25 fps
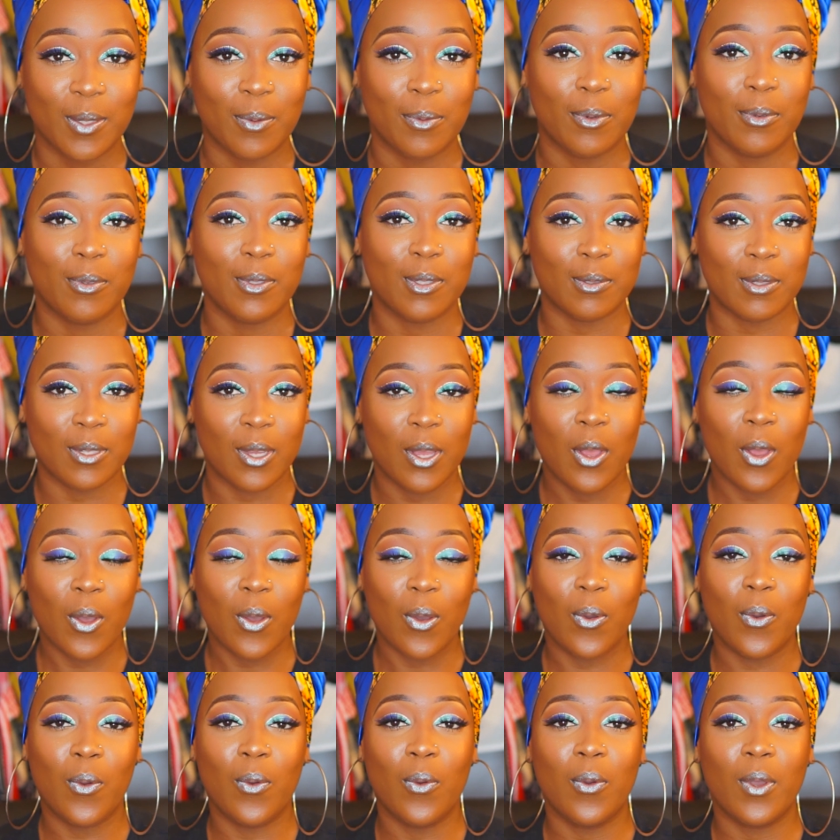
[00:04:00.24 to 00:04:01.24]
someone
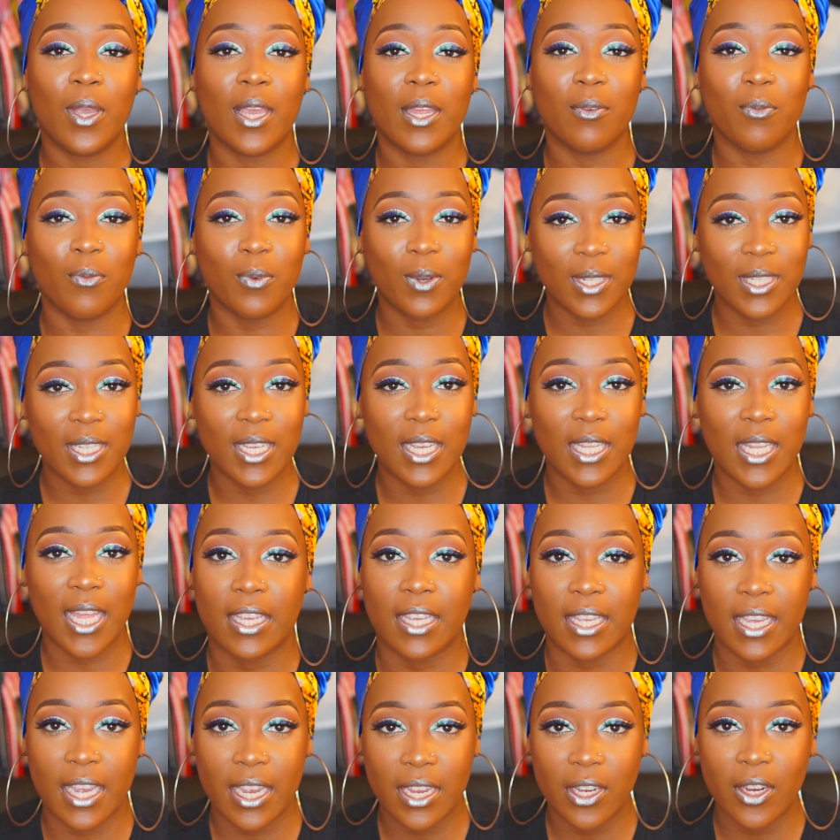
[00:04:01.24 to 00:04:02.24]
who can really
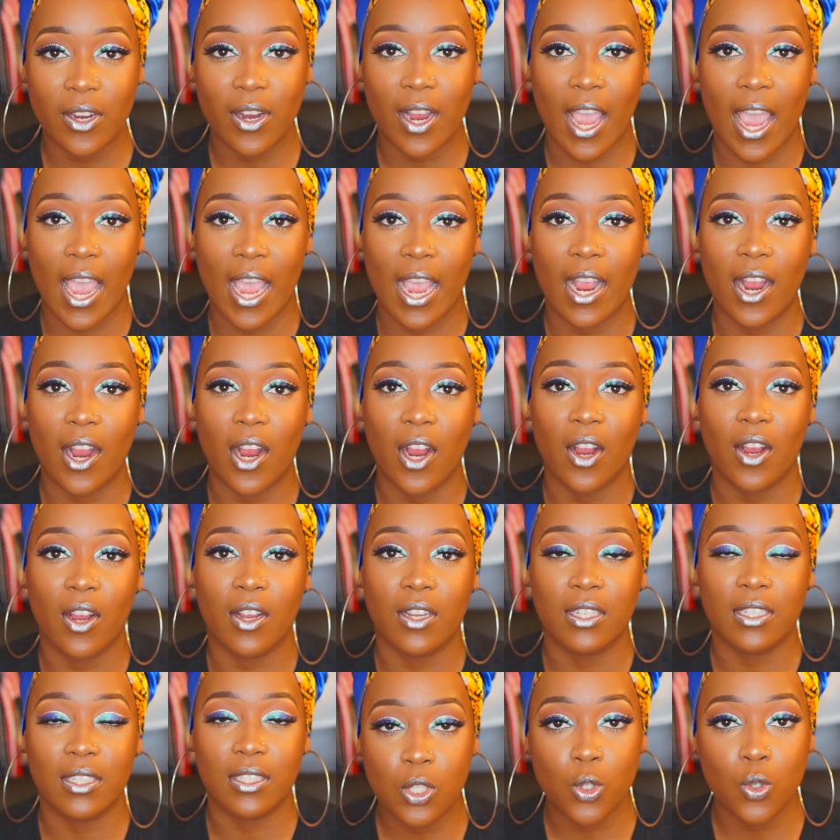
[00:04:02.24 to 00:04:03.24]
get your
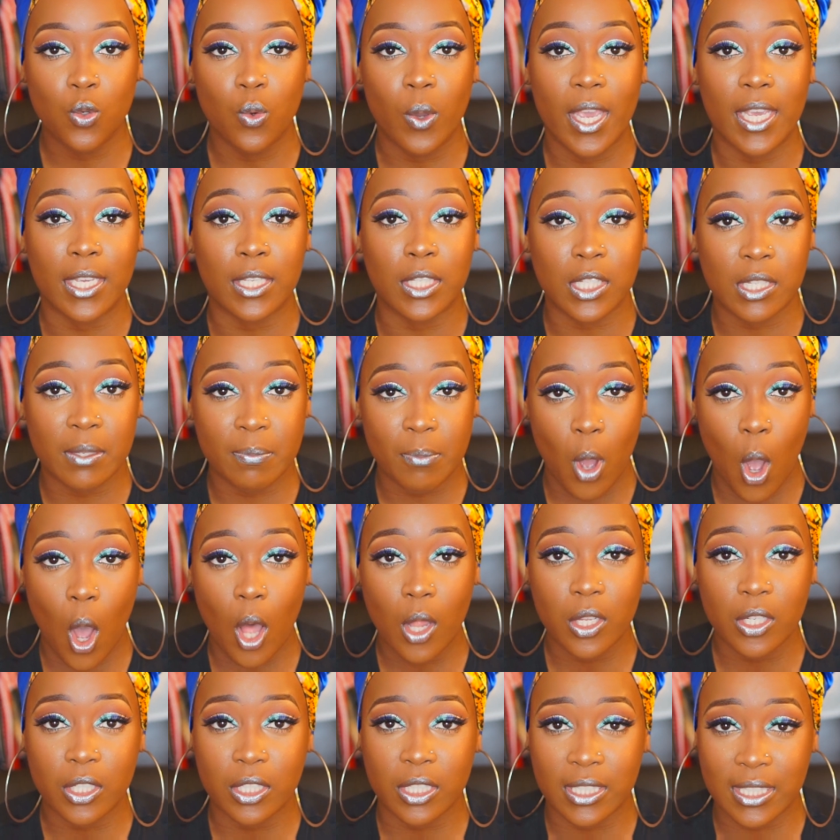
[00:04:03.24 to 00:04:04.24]
hair to a
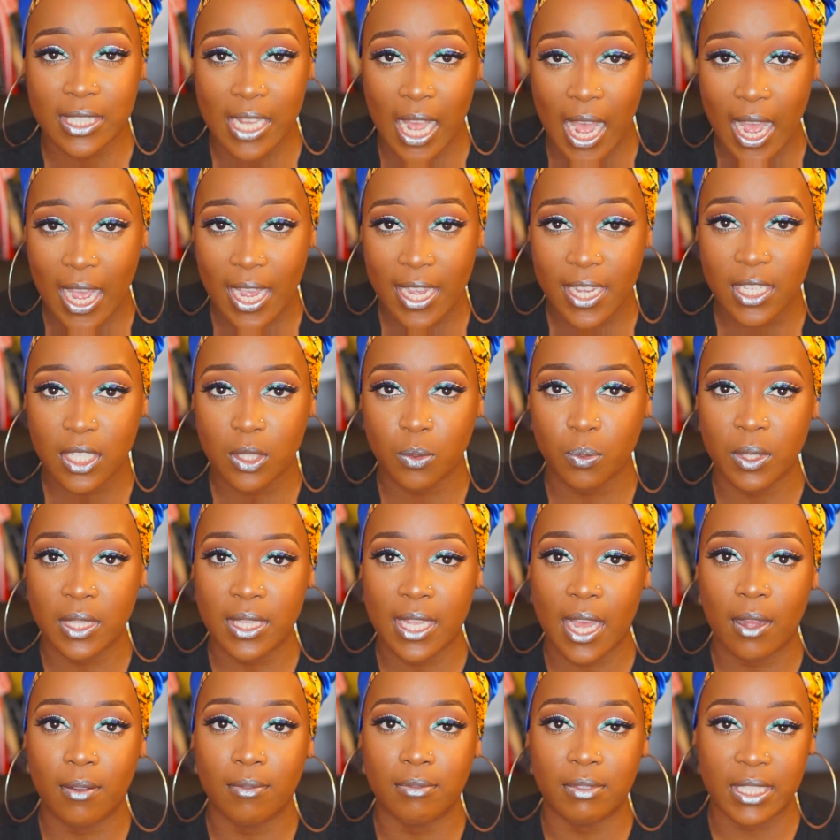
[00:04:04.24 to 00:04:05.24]
smaller size
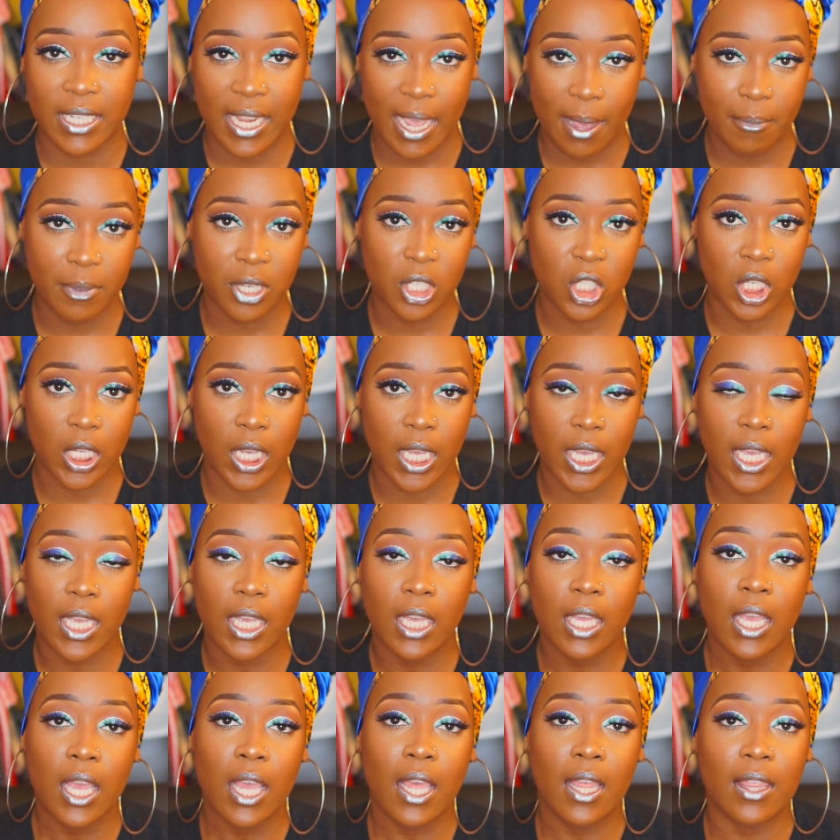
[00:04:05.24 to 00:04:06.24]
without damaging
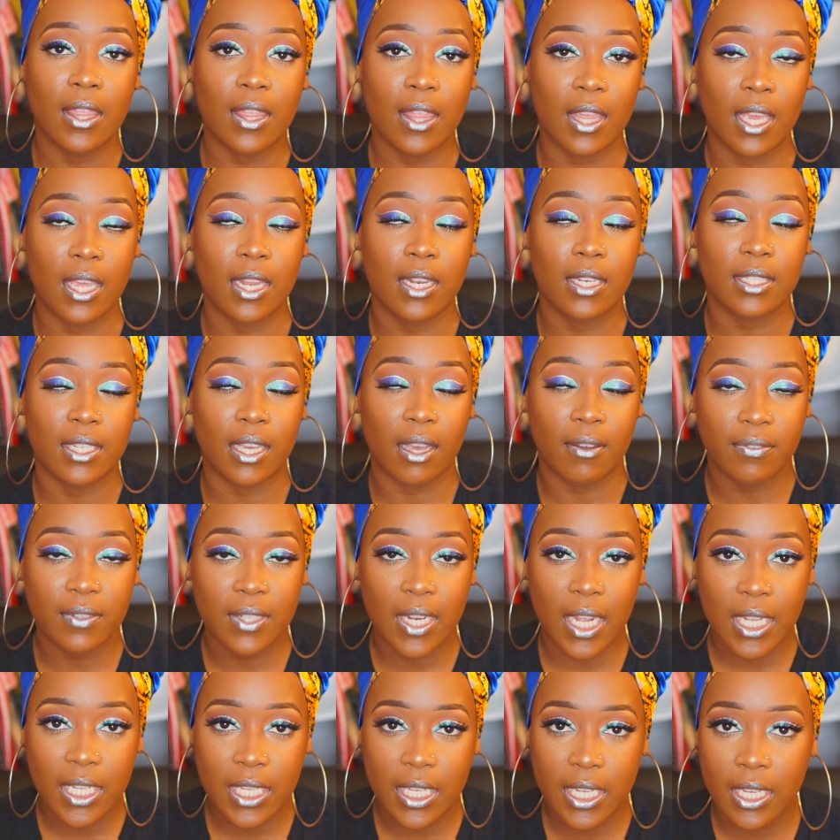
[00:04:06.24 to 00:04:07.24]
it, then
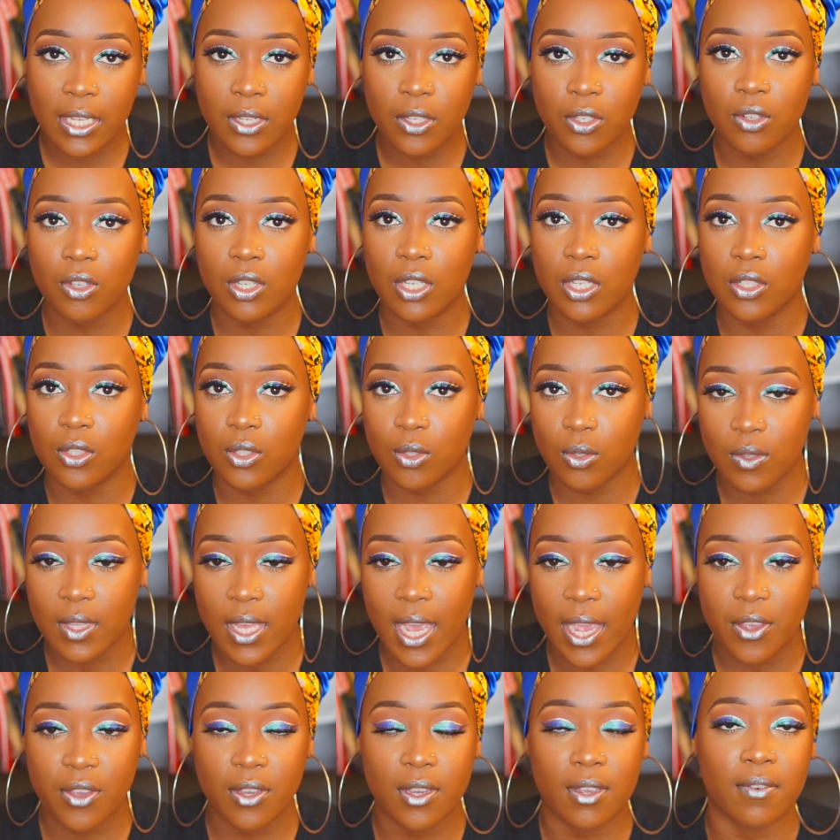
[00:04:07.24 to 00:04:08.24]
definitely you can do that.